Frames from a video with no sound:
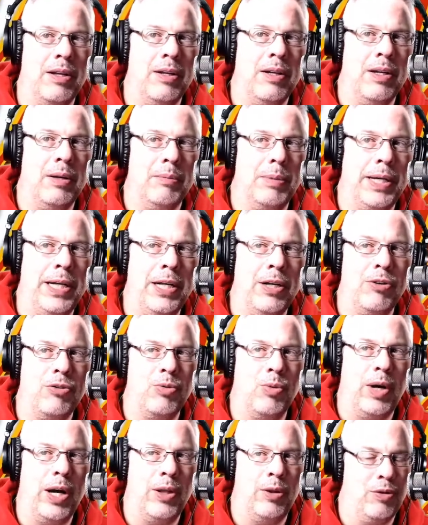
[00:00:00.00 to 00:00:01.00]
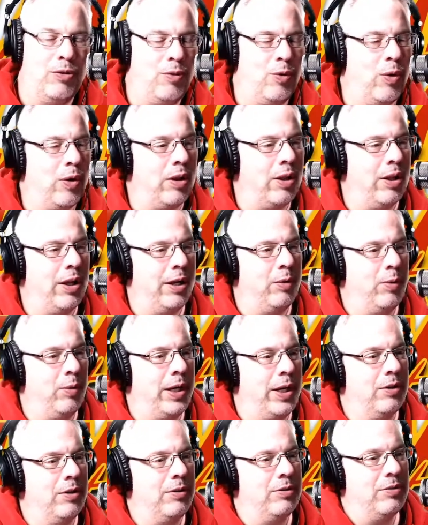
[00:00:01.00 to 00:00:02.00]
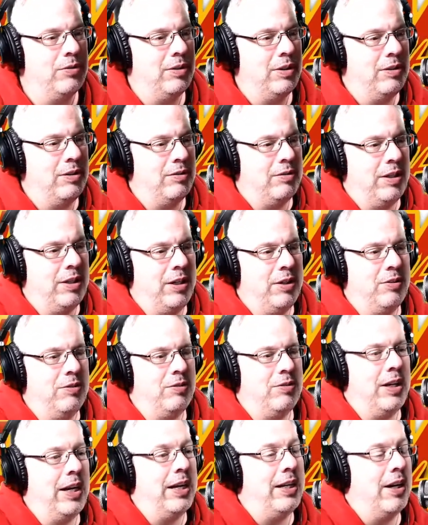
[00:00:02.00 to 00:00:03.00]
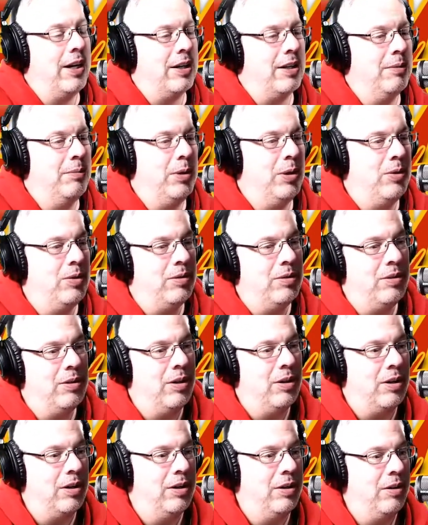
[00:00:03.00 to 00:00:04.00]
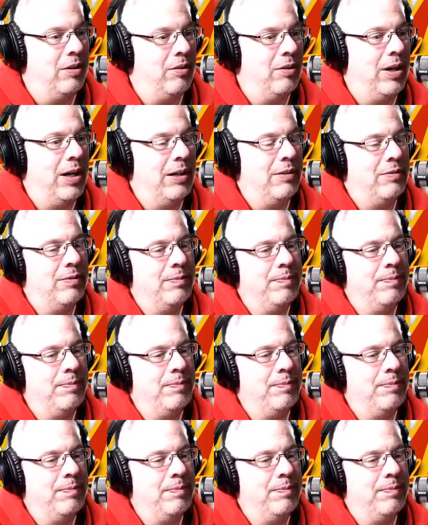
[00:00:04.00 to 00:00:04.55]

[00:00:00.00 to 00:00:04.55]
But here's why those fourth line wingers and centers that I talked about are going to thrive.